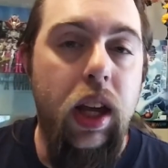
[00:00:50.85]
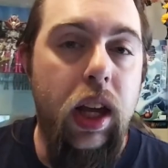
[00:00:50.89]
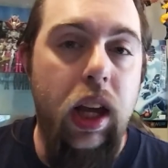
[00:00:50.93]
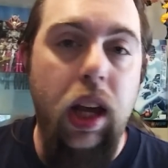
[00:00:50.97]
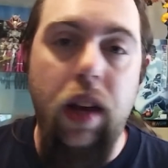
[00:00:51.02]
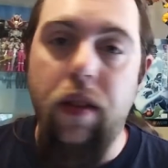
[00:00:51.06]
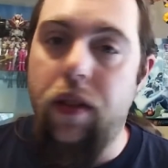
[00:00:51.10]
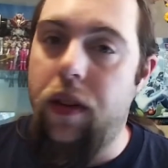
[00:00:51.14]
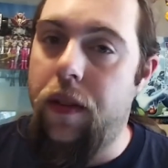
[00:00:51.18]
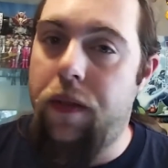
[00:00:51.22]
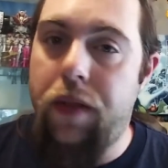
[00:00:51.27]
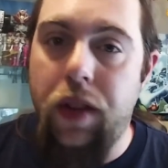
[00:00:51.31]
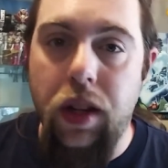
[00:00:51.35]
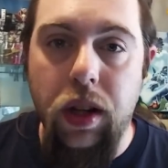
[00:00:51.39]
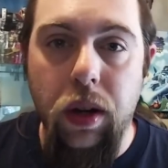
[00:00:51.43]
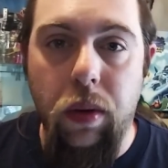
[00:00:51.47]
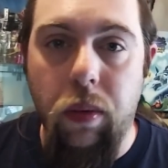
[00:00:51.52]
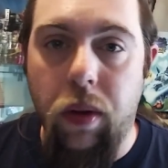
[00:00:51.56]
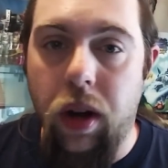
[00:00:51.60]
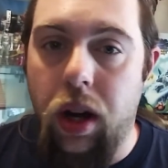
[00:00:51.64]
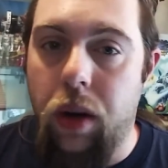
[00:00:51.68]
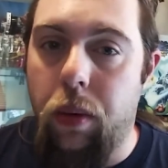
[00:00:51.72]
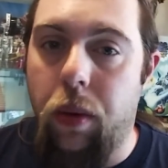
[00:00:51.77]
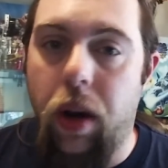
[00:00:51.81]
Even if you don't
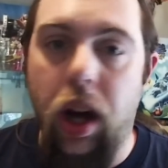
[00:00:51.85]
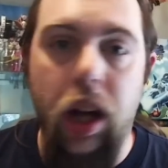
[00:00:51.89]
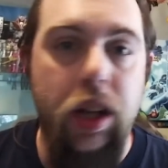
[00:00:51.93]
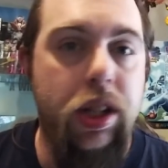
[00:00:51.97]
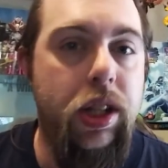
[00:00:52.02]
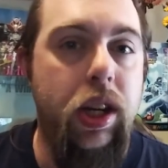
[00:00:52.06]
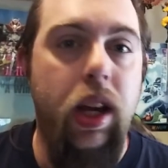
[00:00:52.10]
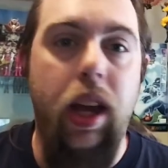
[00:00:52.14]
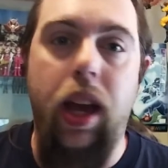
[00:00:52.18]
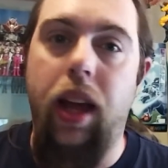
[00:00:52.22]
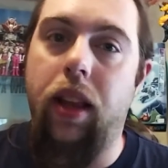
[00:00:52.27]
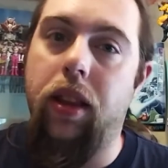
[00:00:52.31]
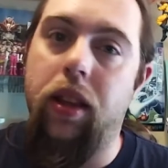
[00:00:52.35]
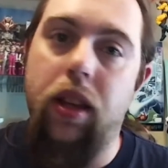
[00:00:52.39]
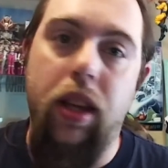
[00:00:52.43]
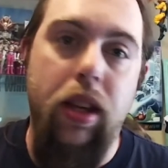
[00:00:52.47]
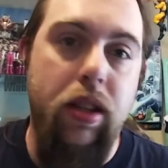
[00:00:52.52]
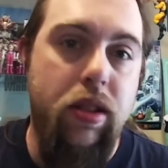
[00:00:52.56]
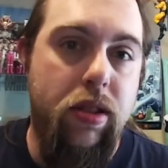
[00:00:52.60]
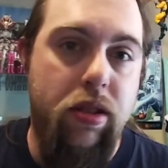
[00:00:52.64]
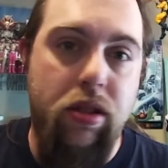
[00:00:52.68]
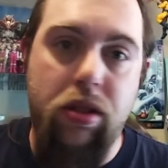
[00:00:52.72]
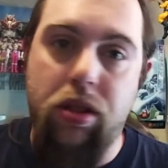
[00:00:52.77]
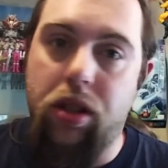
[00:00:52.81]
want to watch it, at
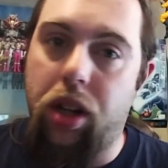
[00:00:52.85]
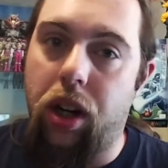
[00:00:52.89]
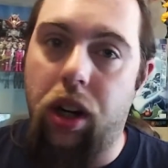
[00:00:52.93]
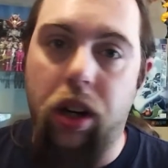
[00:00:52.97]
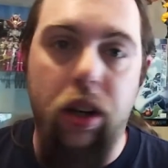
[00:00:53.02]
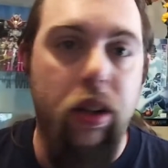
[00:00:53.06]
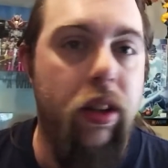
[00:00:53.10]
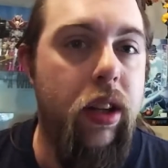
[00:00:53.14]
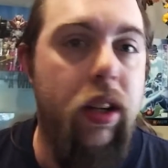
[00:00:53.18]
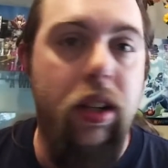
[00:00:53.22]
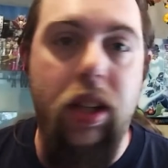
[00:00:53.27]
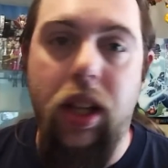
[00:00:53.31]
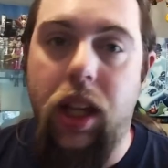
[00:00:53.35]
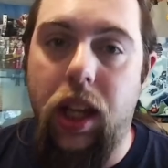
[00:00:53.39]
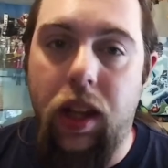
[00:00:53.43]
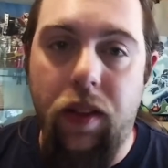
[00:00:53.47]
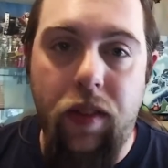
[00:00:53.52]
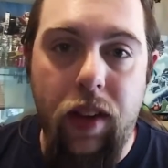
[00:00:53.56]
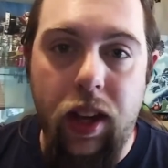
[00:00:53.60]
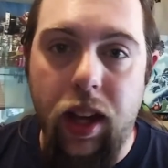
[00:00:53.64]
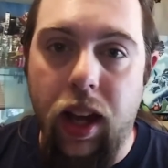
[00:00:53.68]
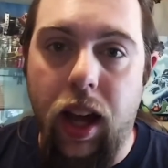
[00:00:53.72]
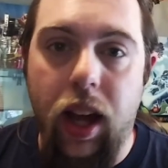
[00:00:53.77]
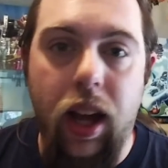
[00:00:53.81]
least turn the
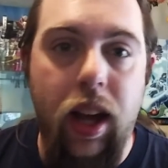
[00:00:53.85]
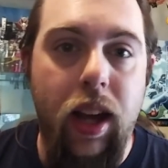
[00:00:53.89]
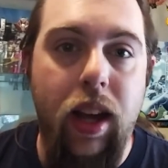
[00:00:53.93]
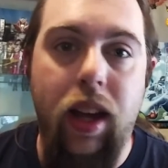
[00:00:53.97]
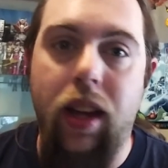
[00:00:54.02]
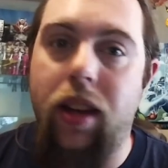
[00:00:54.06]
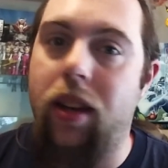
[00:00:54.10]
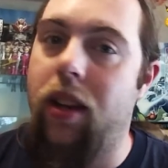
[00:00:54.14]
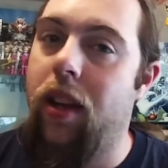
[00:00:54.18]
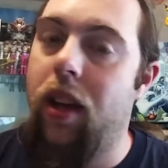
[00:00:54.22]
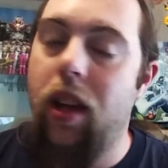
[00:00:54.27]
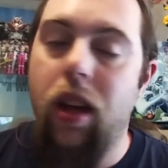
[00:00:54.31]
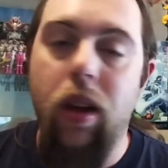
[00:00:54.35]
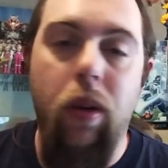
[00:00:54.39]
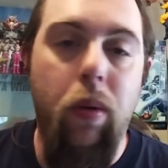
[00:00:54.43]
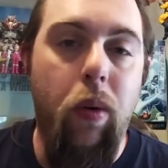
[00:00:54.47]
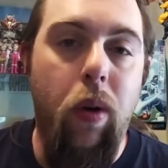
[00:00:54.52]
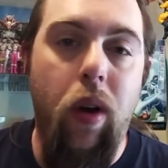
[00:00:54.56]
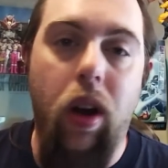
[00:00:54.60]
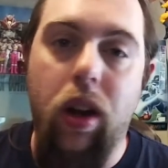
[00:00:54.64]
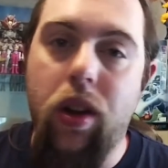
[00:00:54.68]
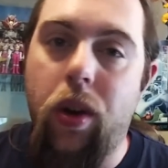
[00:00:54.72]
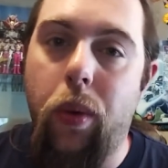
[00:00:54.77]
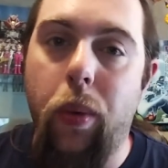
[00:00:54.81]
TV on,
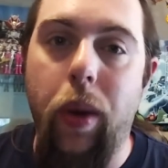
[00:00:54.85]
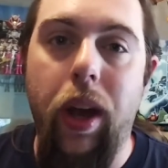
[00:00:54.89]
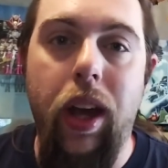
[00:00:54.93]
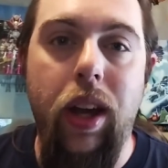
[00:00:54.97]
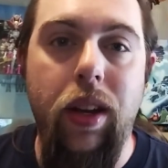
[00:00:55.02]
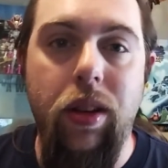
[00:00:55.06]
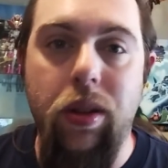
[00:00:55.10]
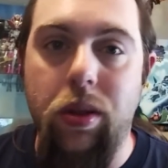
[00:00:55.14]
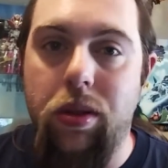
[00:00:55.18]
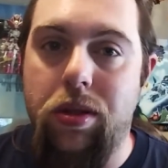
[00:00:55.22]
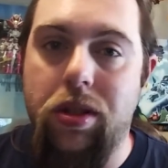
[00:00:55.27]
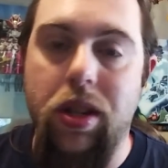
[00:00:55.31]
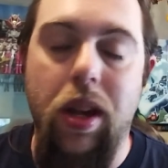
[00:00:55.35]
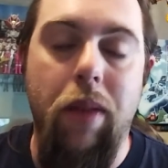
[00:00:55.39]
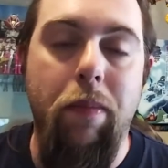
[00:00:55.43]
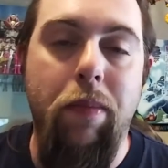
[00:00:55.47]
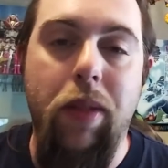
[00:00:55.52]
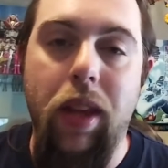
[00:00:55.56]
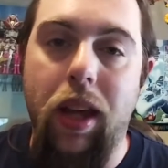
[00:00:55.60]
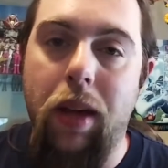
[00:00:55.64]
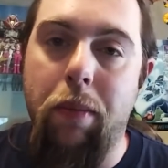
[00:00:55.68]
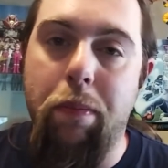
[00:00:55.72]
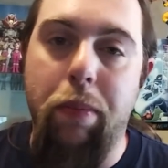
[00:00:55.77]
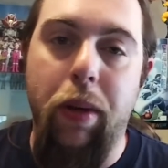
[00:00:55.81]
walk away, do
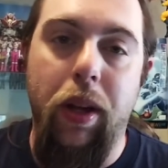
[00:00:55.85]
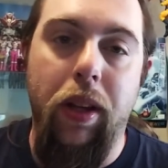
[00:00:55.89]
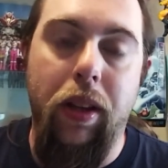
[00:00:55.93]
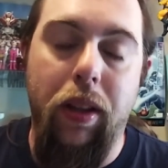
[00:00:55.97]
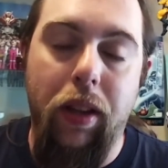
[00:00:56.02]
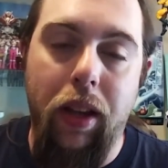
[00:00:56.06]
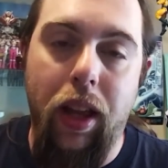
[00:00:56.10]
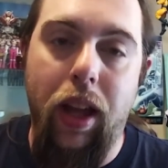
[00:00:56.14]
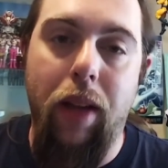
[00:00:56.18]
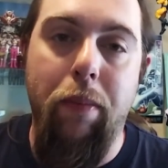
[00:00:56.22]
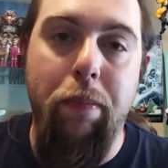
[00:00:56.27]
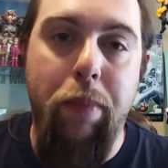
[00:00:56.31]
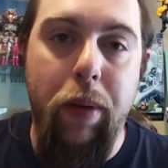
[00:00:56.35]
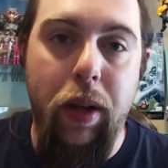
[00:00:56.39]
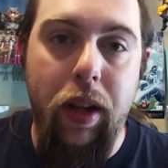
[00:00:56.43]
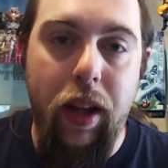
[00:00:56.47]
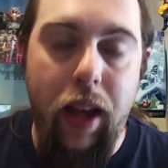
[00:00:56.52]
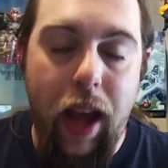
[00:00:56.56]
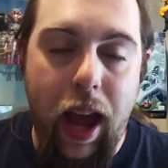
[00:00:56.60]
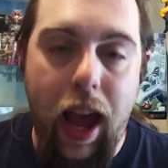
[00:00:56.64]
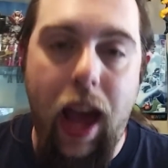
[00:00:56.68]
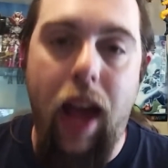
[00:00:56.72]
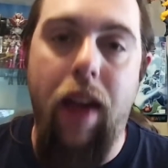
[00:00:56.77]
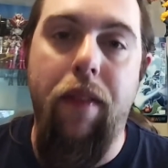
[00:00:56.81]
something, but
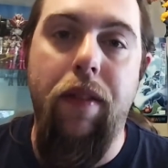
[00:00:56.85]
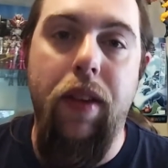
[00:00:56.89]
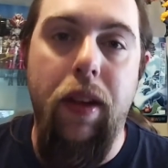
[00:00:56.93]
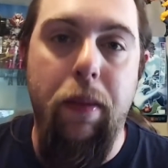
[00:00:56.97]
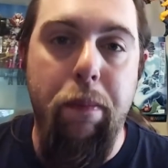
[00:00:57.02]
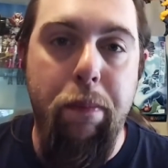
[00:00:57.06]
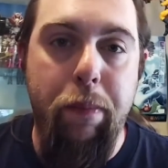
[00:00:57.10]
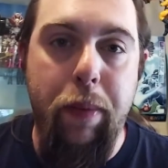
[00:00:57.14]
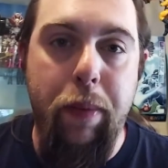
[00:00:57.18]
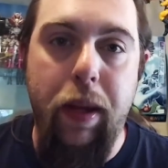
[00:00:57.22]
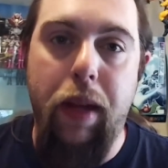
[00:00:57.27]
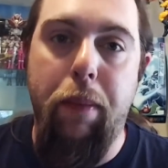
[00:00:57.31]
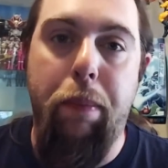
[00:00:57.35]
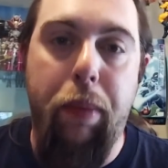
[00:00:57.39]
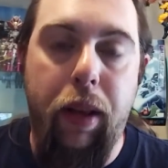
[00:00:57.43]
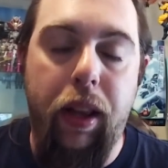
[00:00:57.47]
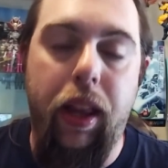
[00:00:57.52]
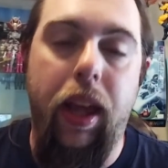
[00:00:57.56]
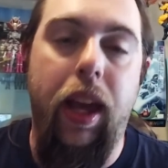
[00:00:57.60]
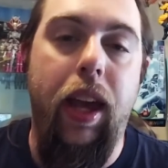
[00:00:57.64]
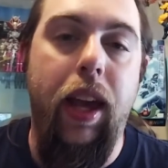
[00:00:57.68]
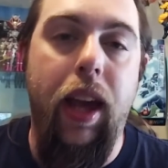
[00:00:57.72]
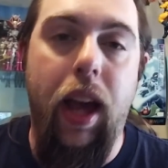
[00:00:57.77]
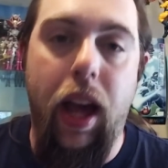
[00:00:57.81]
have it be
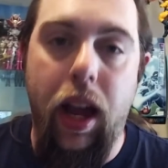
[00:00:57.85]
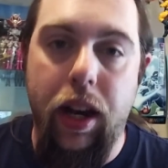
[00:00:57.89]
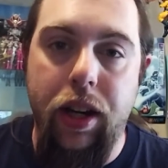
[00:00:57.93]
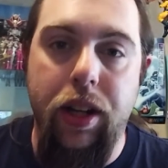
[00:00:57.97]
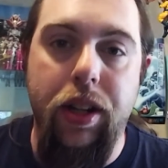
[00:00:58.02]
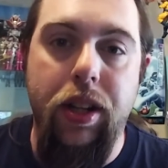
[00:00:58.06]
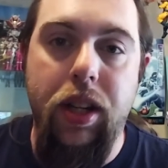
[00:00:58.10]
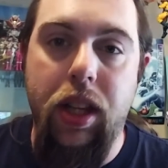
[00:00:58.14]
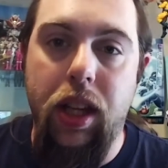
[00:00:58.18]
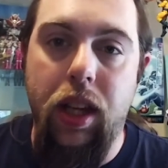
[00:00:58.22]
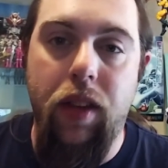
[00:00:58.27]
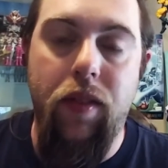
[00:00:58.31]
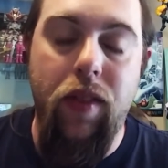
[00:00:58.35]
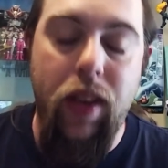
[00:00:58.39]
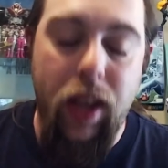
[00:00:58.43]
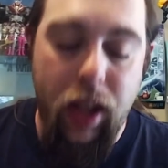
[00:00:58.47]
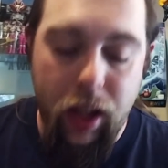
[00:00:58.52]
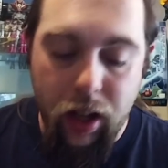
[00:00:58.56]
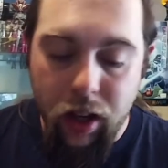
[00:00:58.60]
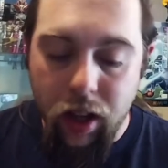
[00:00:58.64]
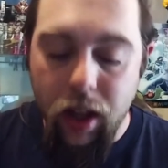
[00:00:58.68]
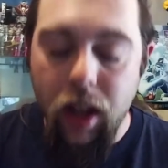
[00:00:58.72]
playing on your TV.